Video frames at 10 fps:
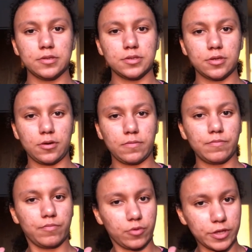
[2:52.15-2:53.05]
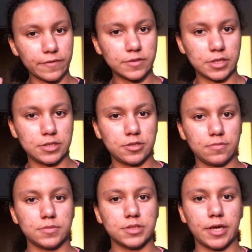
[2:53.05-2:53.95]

their belief systems that